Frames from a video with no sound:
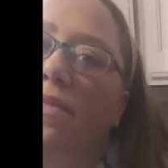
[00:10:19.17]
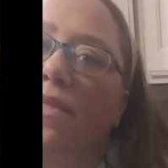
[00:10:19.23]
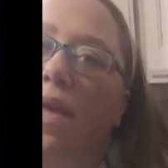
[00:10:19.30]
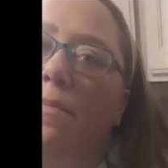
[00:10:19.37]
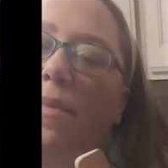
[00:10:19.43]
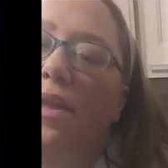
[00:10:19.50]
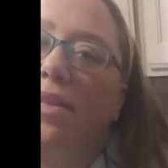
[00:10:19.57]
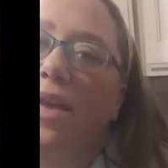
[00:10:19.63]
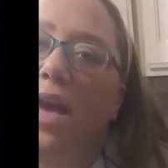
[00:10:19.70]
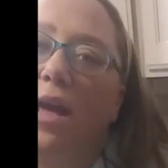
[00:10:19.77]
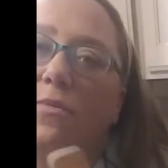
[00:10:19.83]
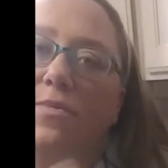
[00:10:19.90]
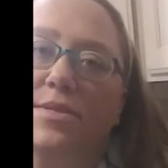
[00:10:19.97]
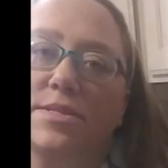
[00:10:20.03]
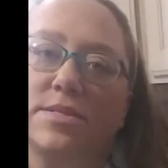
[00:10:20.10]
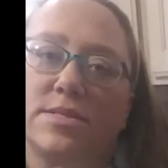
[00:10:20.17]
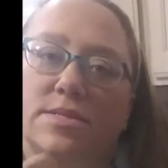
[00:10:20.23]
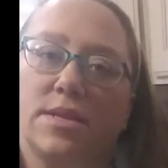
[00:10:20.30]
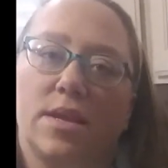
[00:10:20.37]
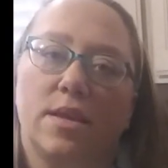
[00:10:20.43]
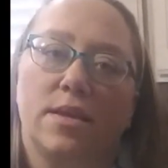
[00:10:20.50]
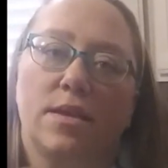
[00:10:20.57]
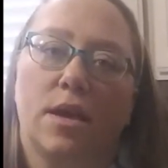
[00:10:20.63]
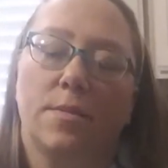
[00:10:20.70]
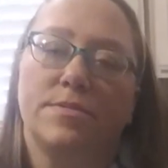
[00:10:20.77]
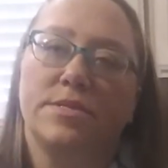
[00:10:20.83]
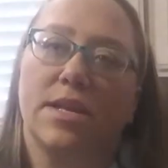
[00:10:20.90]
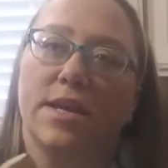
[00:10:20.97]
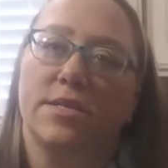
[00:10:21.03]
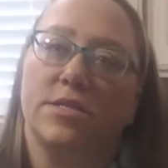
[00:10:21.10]
That my dad was
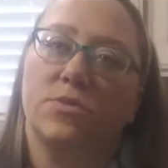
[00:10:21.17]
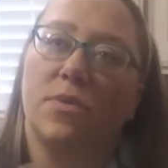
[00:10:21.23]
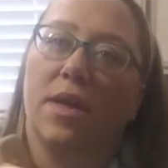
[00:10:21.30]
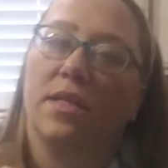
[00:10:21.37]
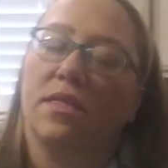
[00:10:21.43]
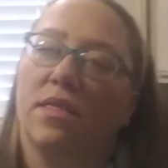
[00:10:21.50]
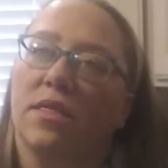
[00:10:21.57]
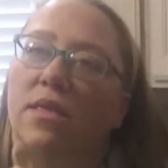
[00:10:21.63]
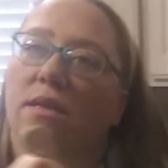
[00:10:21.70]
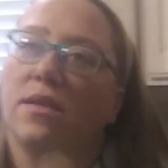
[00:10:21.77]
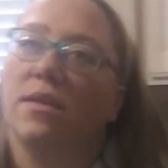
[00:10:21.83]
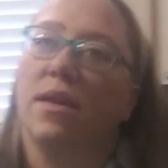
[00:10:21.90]
obsessed with.